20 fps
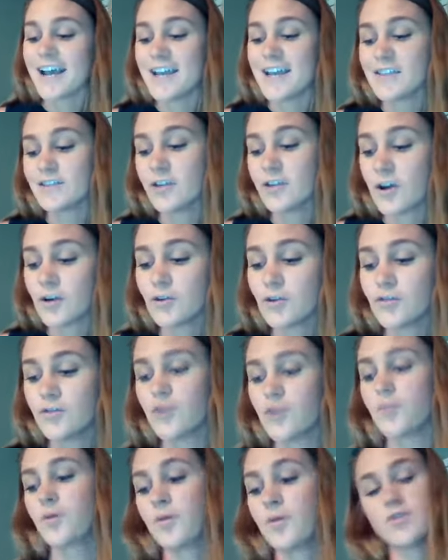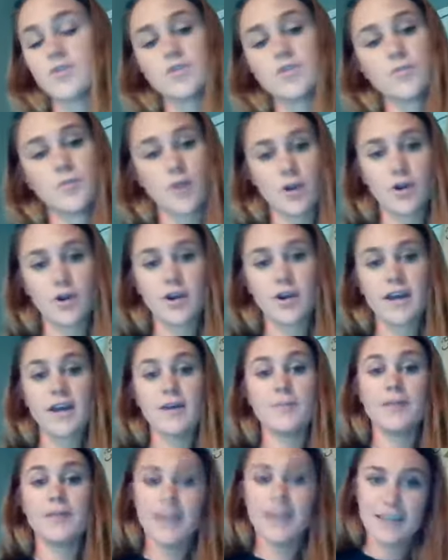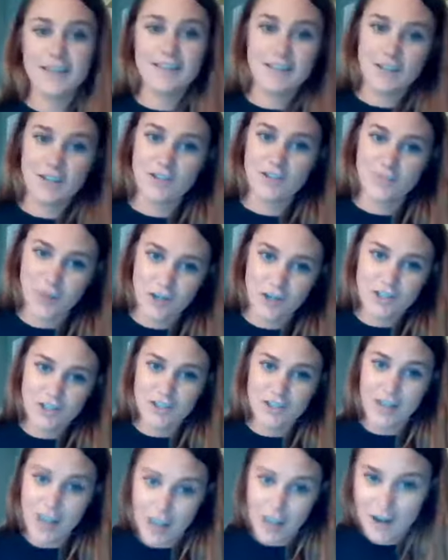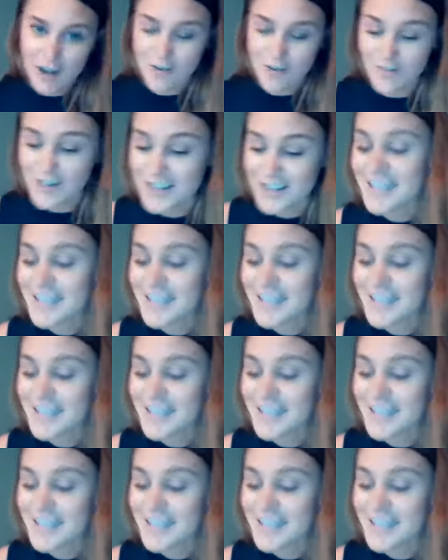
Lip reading: and the local food promotion program in this version of